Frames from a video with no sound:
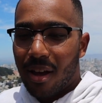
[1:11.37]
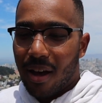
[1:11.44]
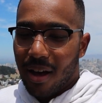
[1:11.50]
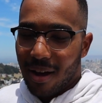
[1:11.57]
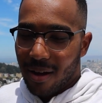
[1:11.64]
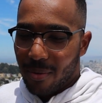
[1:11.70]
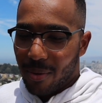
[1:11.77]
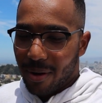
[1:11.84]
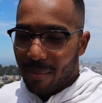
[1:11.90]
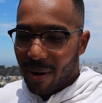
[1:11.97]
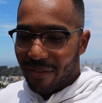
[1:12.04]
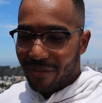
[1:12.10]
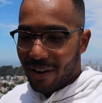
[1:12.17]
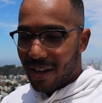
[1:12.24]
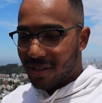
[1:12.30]
One of
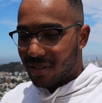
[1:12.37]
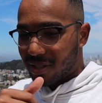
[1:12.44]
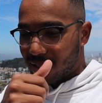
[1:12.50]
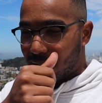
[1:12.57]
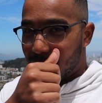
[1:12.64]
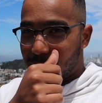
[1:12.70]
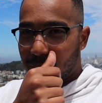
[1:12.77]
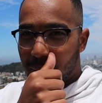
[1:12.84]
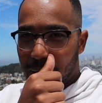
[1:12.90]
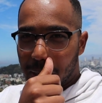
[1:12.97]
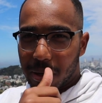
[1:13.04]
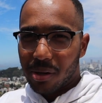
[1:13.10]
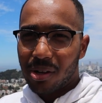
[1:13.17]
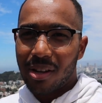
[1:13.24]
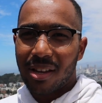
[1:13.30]
my friends, his name's
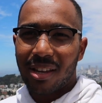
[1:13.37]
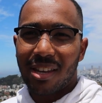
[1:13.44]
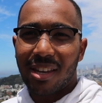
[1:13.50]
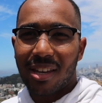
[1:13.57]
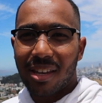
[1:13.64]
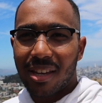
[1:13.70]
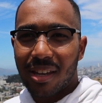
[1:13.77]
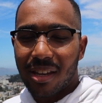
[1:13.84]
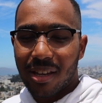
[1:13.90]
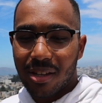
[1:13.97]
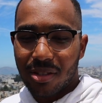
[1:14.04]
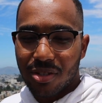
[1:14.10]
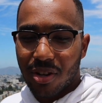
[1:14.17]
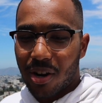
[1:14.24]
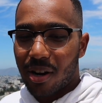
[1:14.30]
Michael,
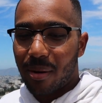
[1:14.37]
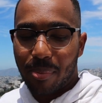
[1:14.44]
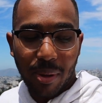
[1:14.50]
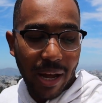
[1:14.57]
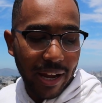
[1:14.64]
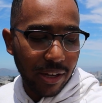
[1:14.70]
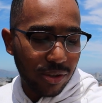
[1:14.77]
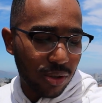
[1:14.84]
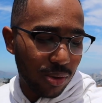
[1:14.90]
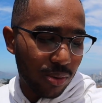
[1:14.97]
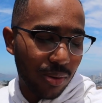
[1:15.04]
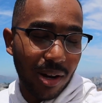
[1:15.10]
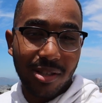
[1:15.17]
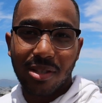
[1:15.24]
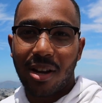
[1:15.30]
he started applying
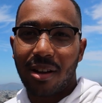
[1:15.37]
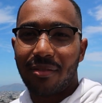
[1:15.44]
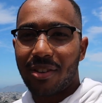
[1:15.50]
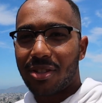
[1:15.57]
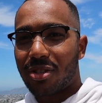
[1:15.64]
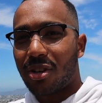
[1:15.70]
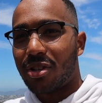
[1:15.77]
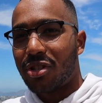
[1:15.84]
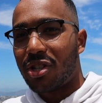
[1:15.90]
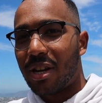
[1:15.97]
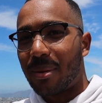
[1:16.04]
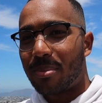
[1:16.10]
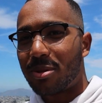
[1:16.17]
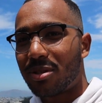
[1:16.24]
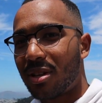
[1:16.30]
to a ton of
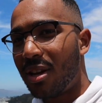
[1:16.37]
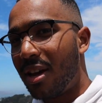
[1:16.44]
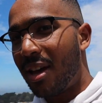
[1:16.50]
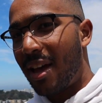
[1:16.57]
internships,